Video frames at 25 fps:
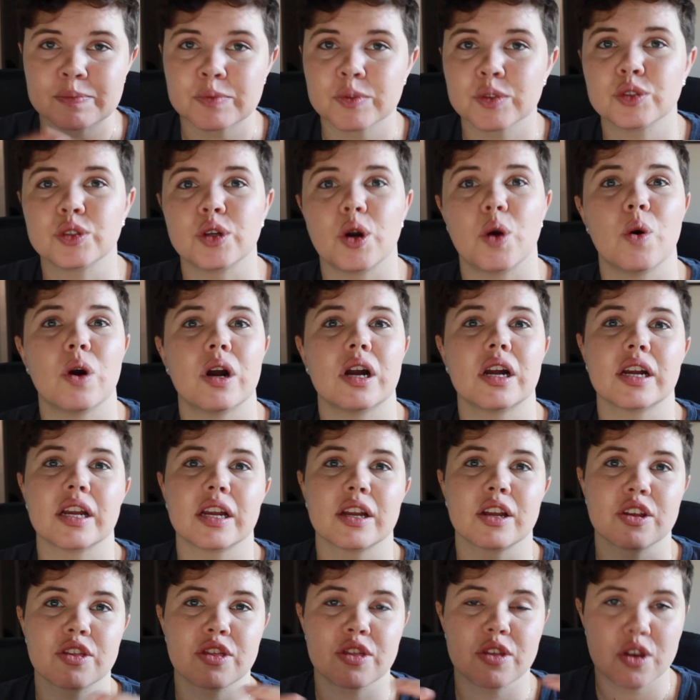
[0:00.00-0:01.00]
So
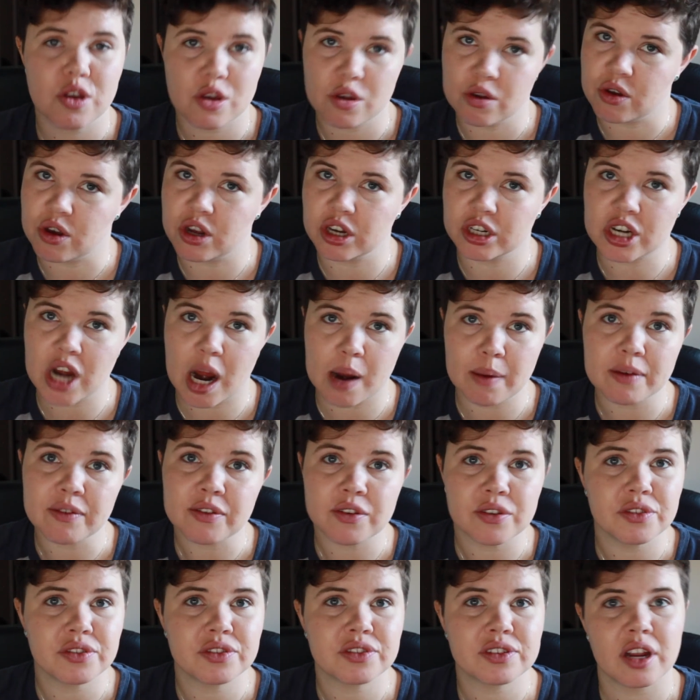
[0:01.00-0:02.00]
good job if
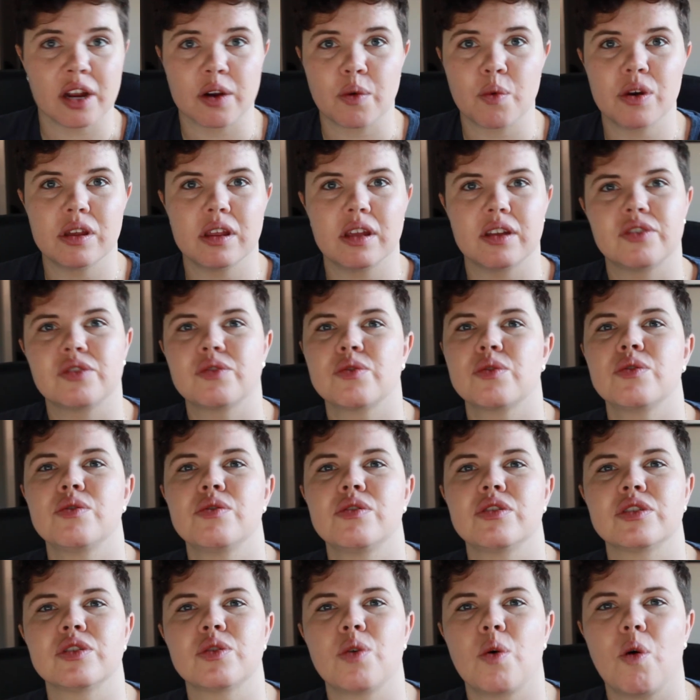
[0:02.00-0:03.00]
you stuck with us through
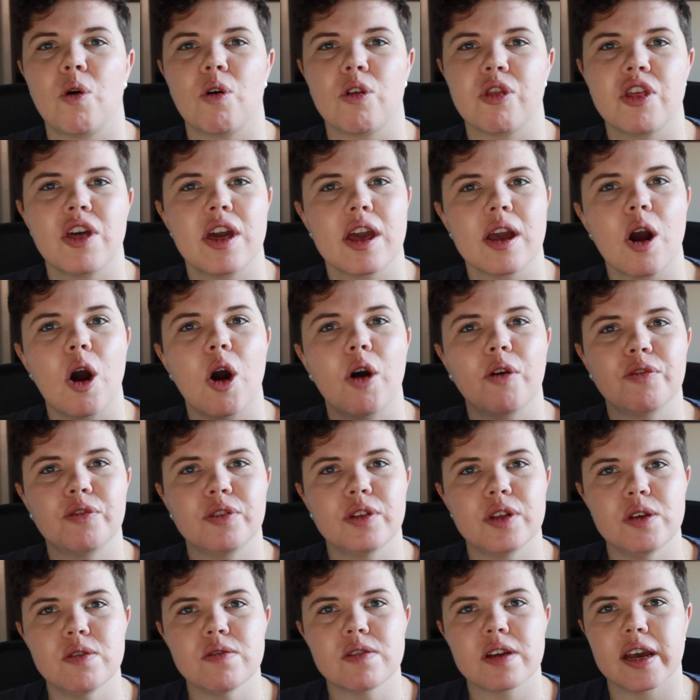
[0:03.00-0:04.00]
this whole thing.
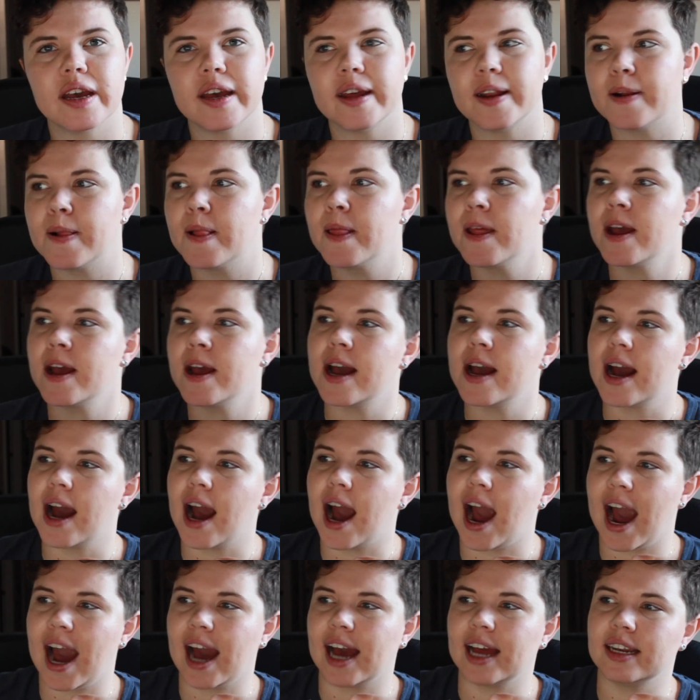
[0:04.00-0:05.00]
Hopefully you can
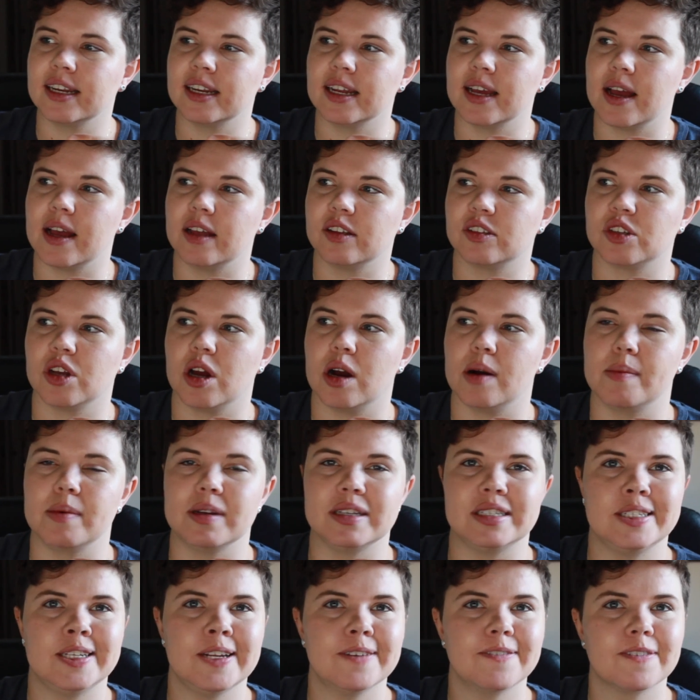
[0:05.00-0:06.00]
add some
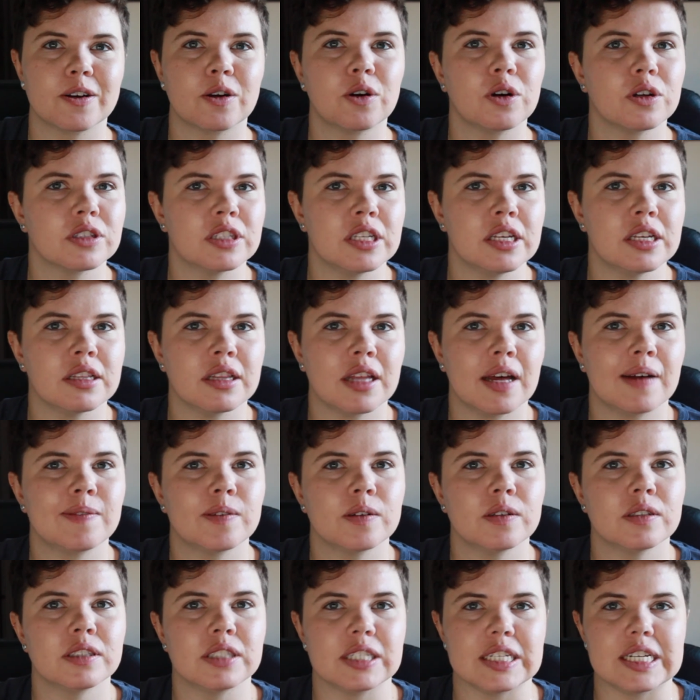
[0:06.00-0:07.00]
difficulty
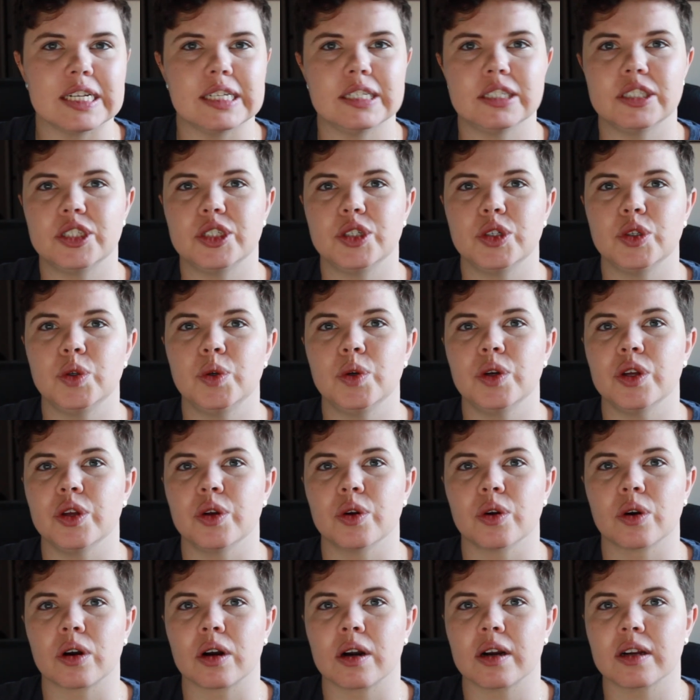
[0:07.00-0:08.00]
levels into
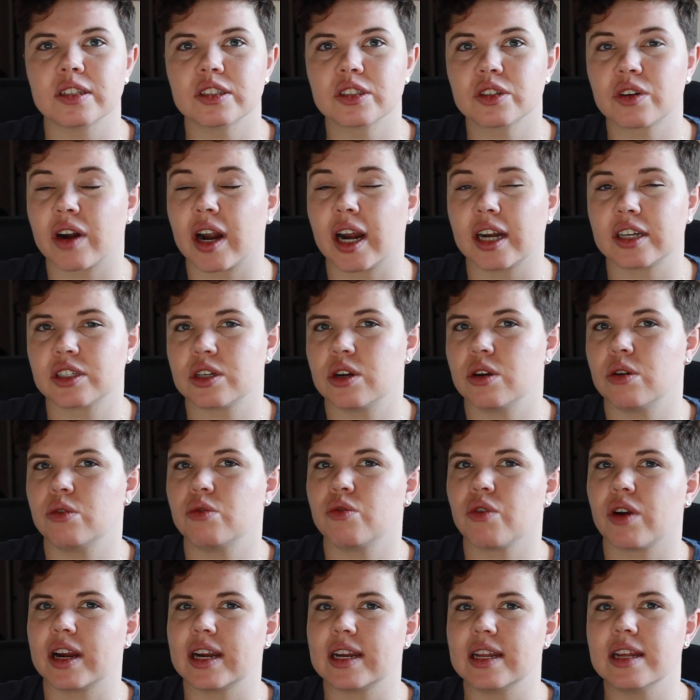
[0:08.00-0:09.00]
your scratch code
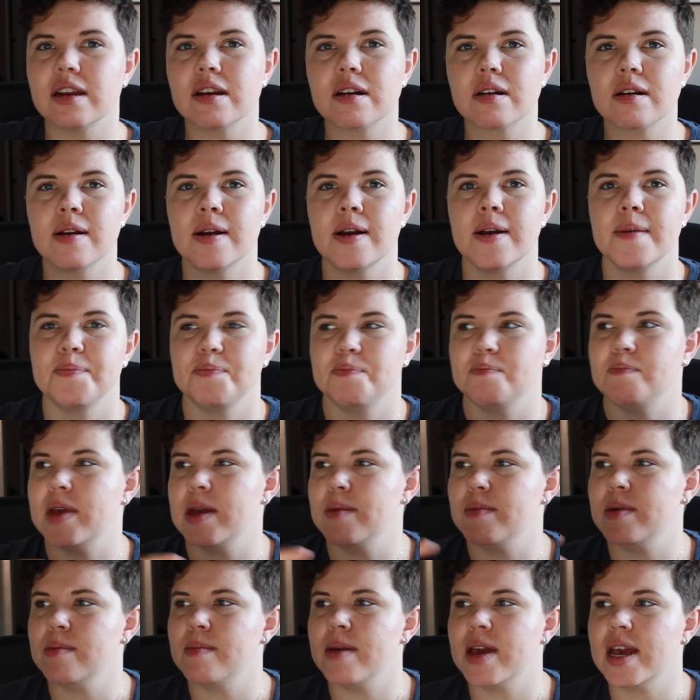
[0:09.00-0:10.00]
right here.
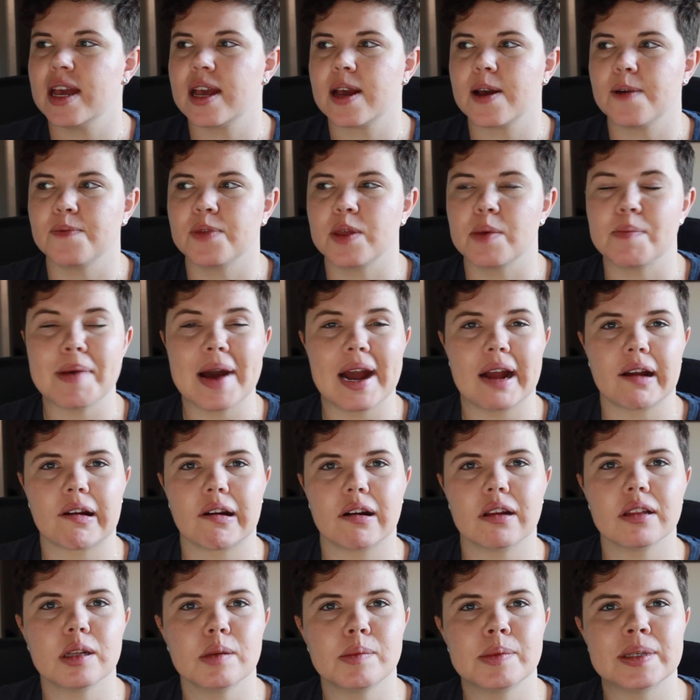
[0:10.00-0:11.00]
Maybe make the
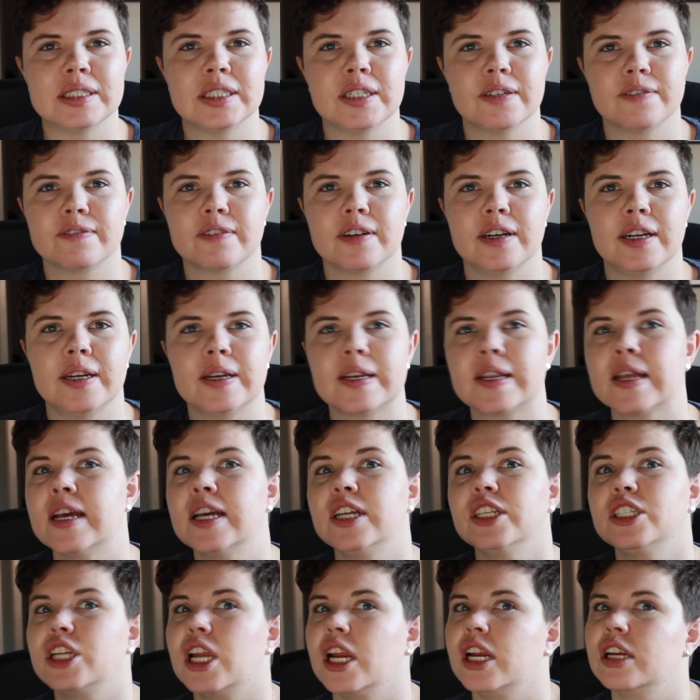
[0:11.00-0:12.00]
background a little bit different,
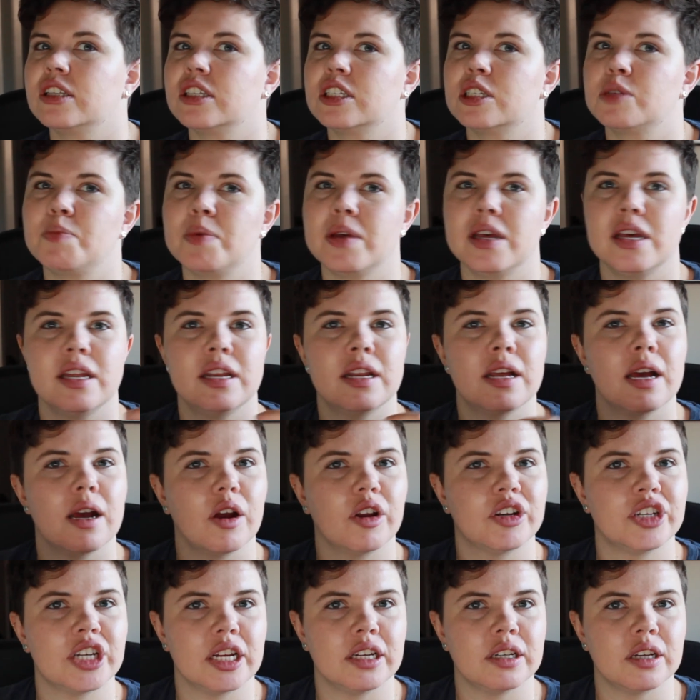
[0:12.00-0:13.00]
change the speed
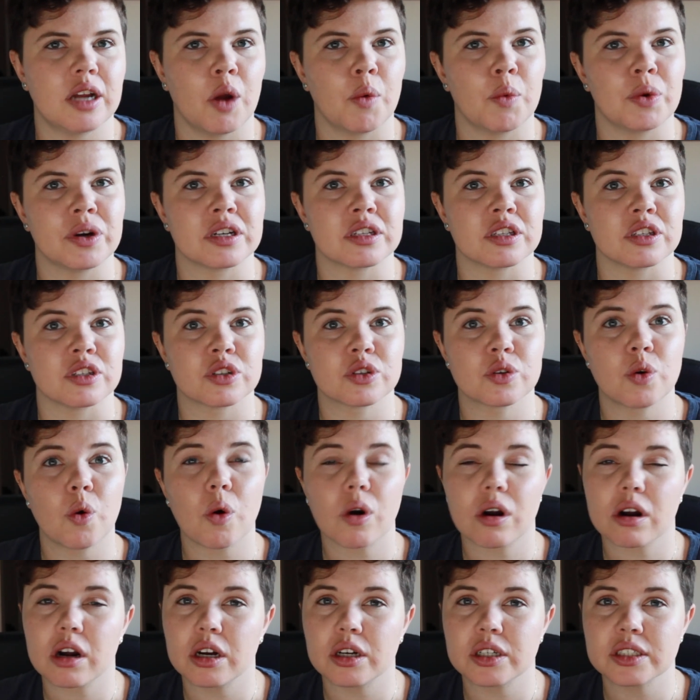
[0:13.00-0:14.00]
at which the
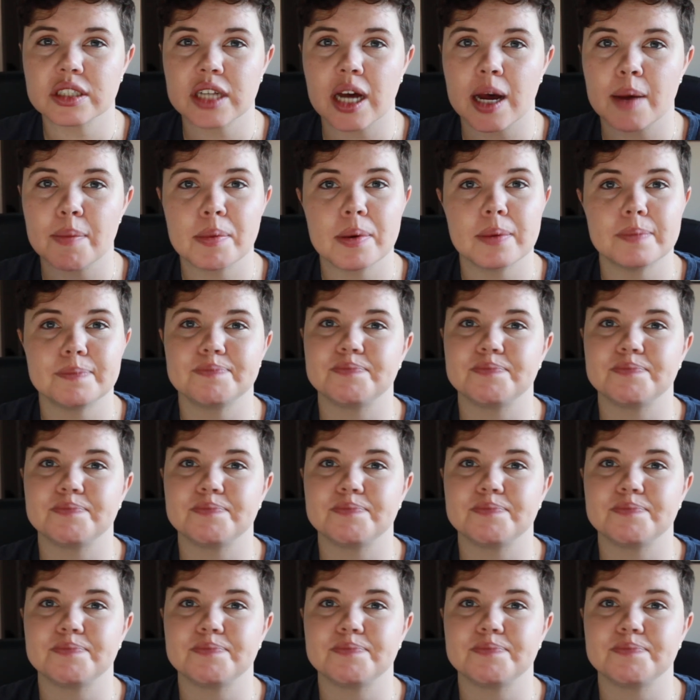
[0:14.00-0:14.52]
score goes up.